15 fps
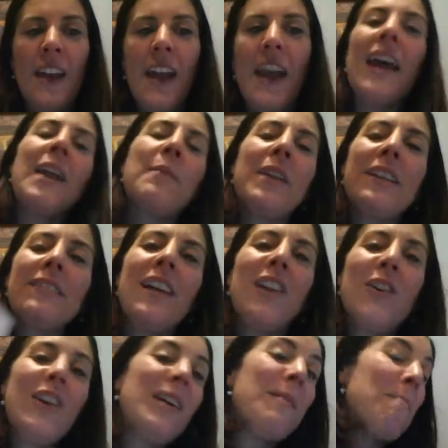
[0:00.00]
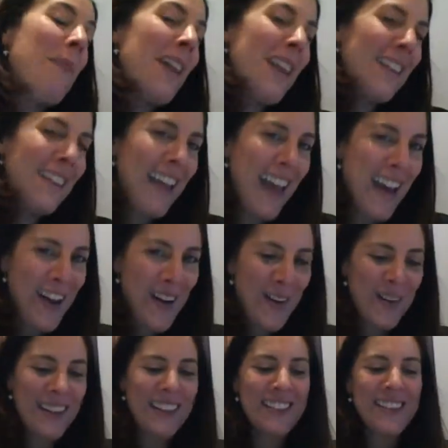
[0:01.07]
And I'm going to tell you in a minute
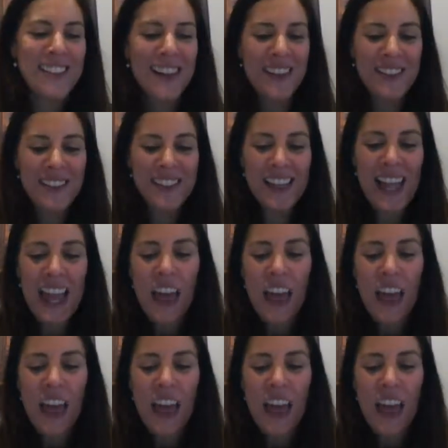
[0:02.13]
how it sounds.